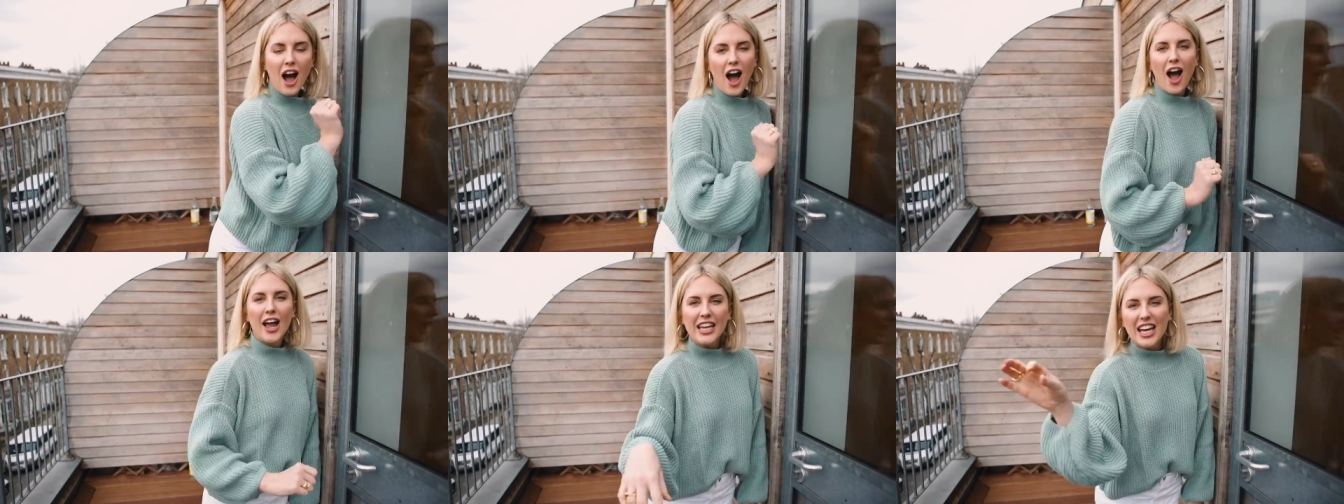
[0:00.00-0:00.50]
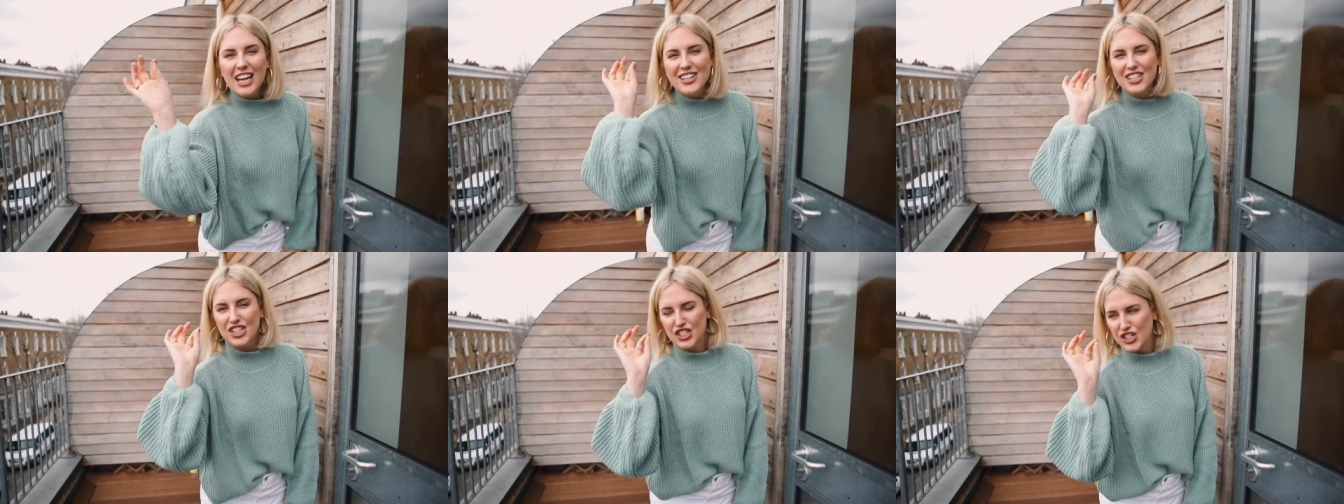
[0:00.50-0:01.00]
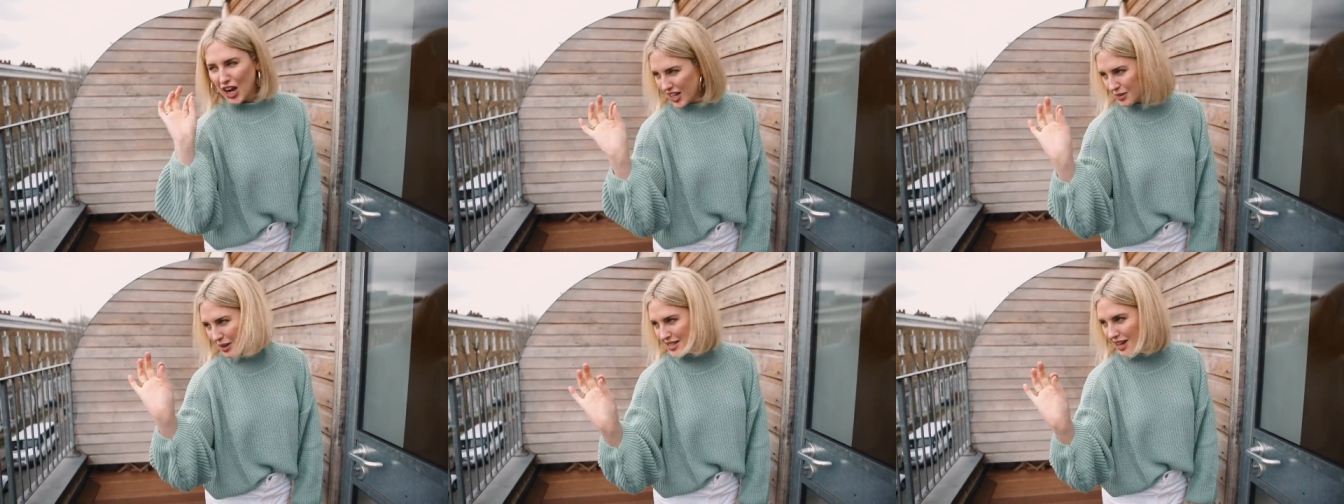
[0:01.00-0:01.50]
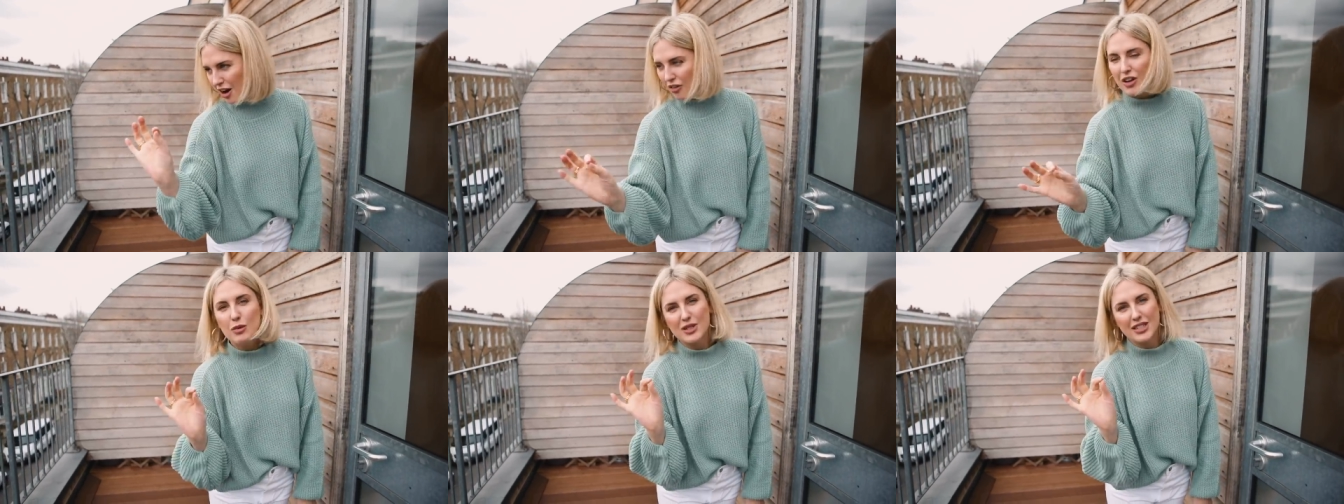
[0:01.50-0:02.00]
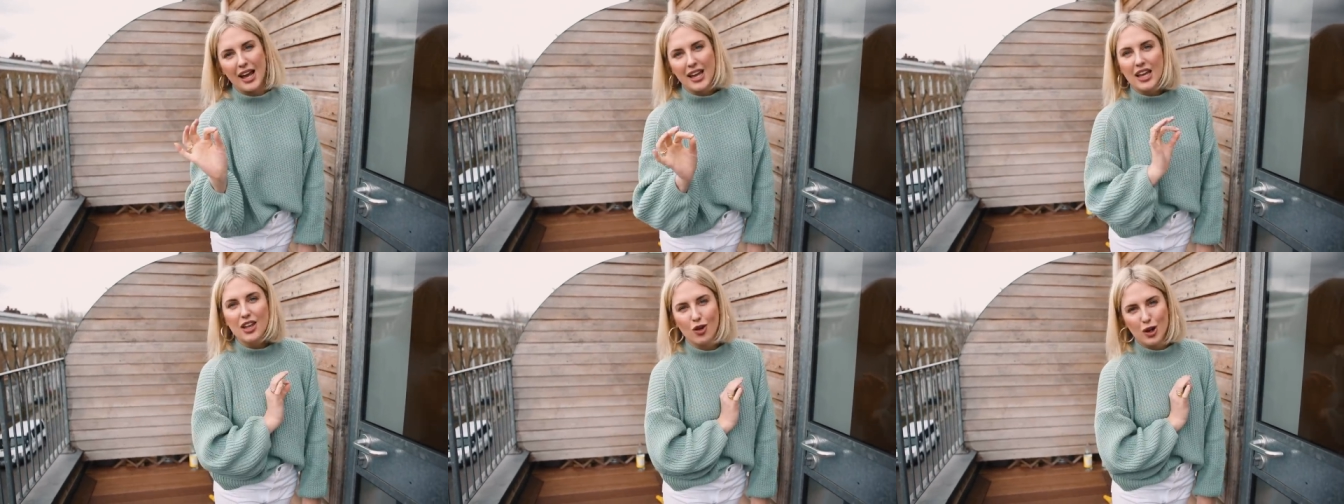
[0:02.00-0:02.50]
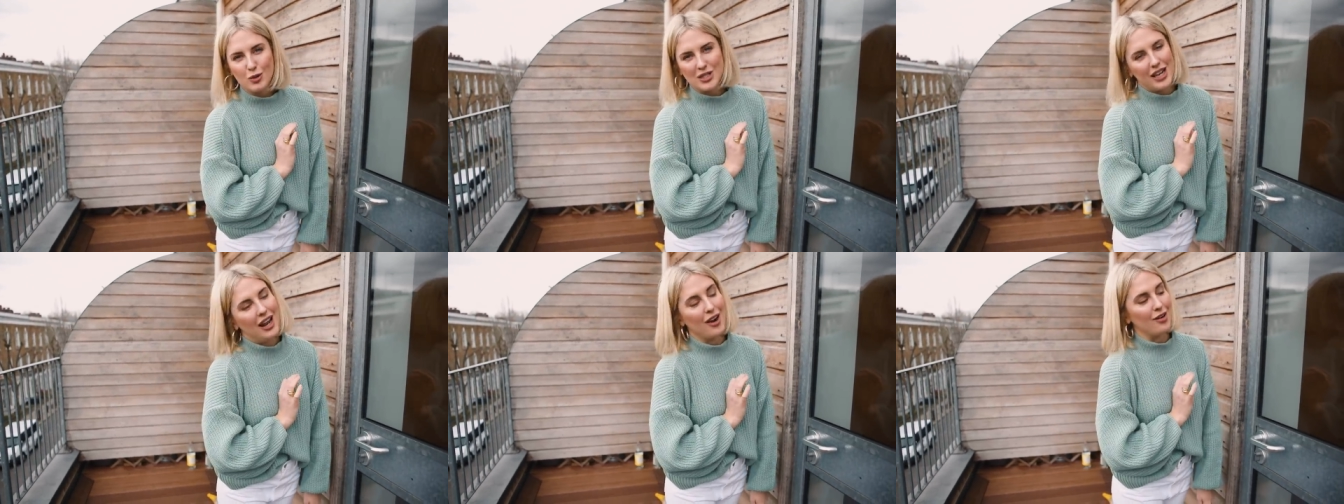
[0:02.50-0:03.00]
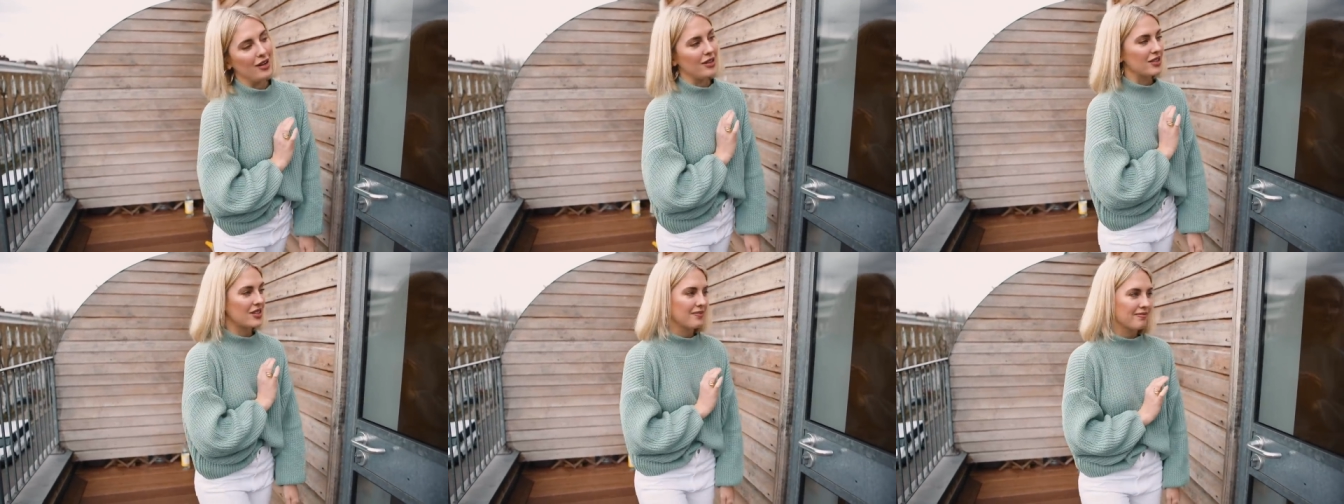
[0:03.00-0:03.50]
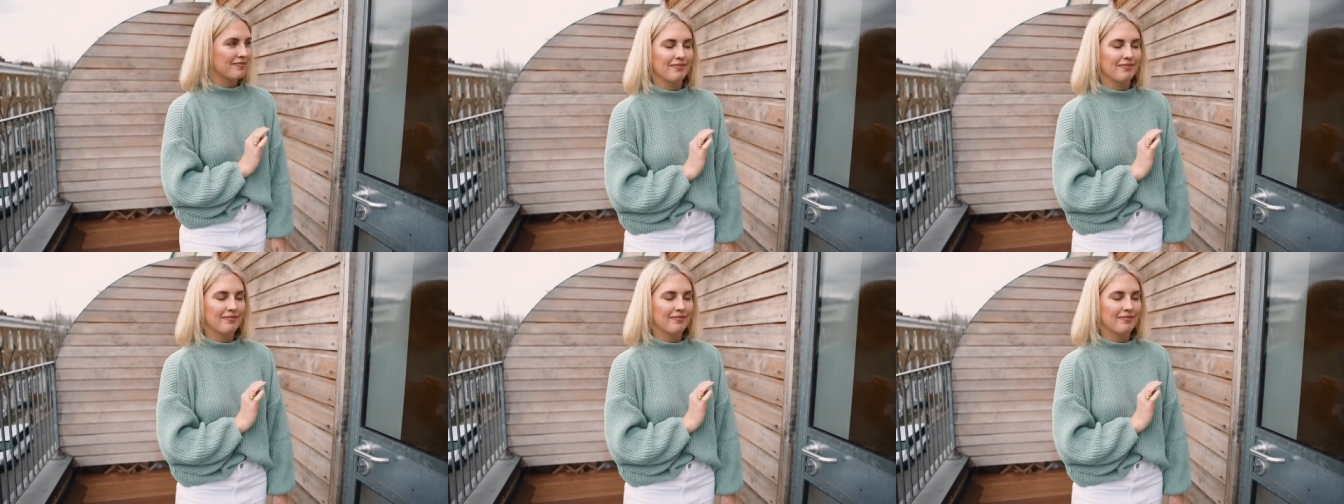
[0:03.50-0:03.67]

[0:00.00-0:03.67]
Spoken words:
I shat myself. It was Nate. He thought he was hilarious.